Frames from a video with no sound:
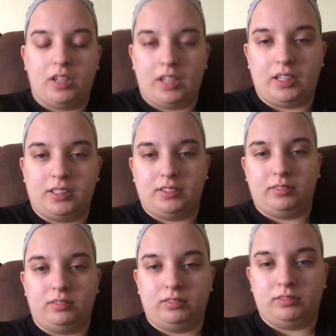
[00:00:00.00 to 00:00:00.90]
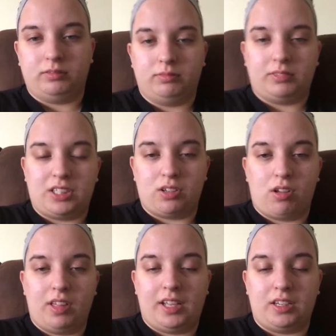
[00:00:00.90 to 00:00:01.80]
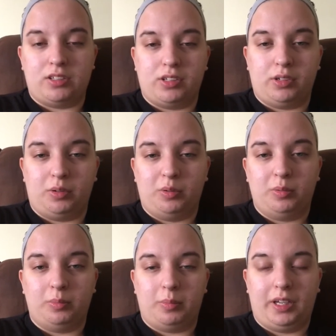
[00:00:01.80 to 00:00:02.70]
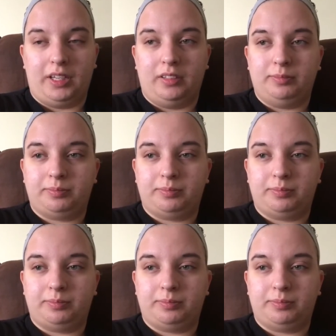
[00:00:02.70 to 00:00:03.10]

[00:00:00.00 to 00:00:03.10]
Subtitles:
And that's all I can do. But